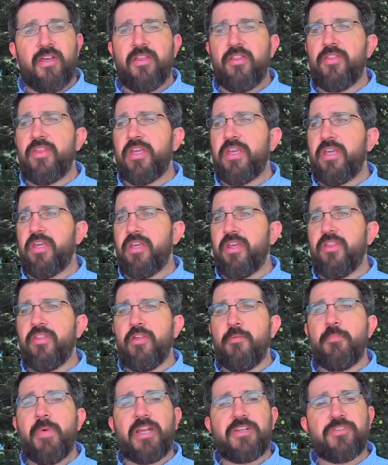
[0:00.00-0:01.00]
the
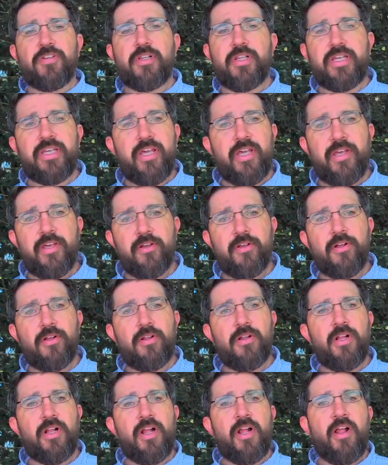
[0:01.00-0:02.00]
mentally
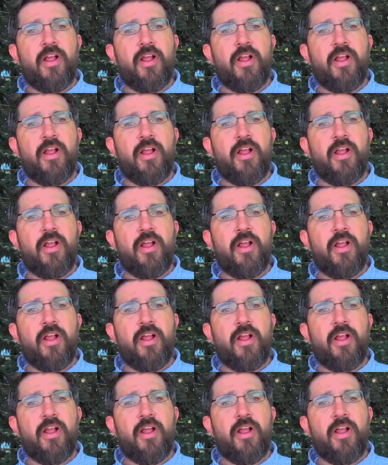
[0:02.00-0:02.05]
ill,